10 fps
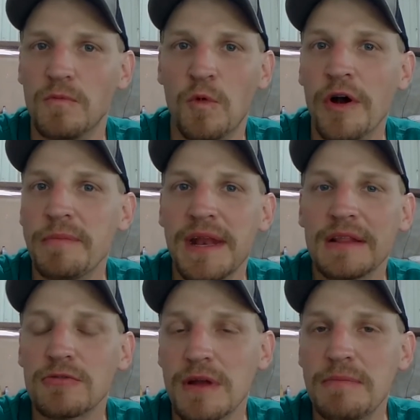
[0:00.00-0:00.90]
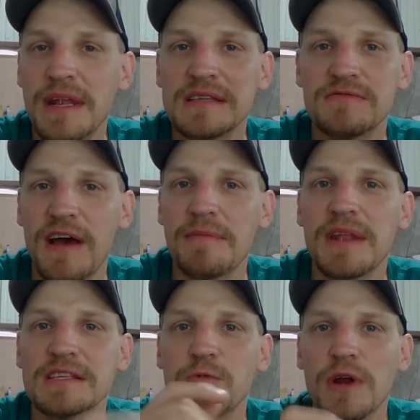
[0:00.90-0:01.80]
1 minute, 3 minutes, 5
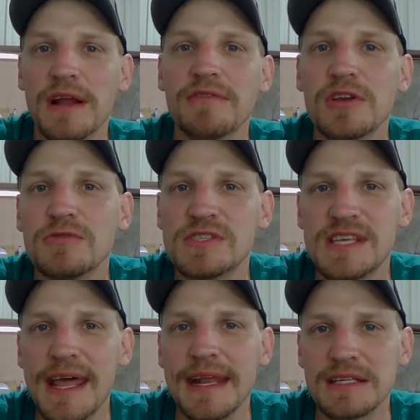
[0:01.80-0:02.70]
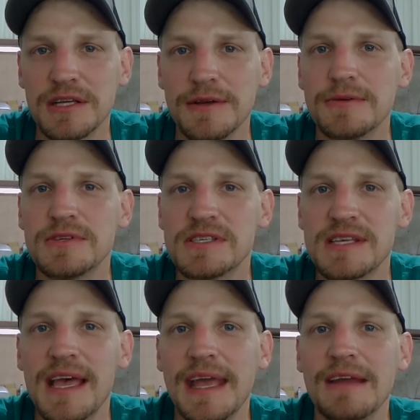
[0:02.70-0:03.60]
minutes, whatever you set it to
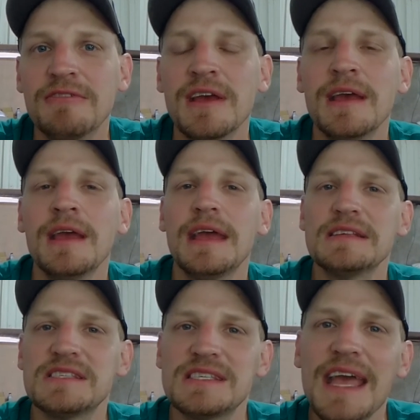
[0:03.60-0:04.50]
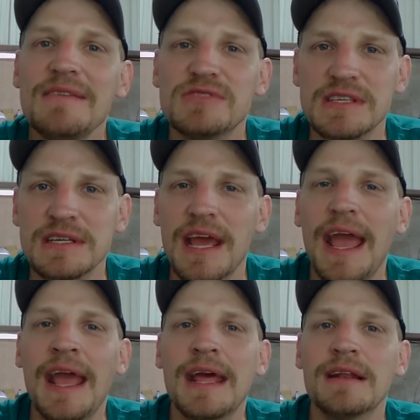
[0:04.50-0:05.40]
save. It saves it
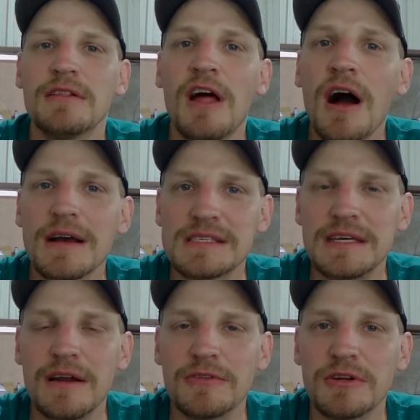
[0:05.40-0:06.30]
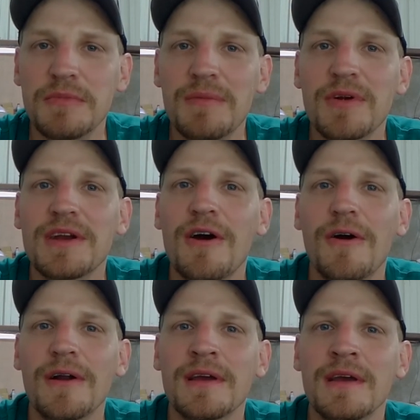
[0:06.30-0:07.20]
and locks it on your memory
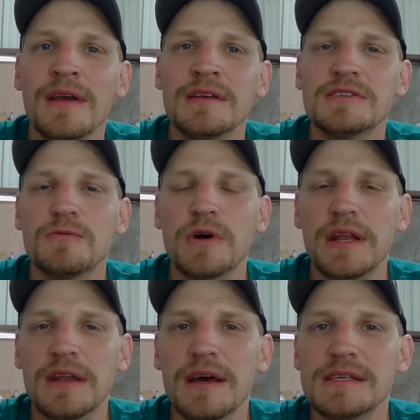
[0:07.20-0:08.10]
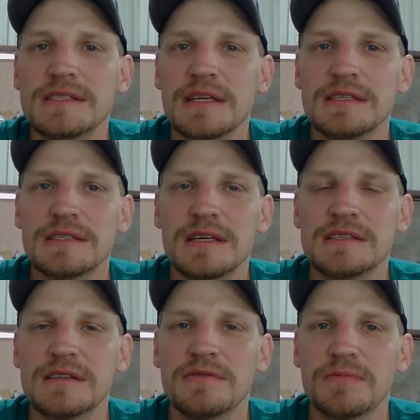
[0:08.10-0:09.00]
card. So what it does is
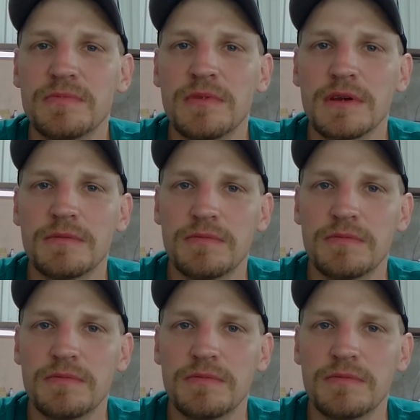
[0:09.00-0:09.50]
the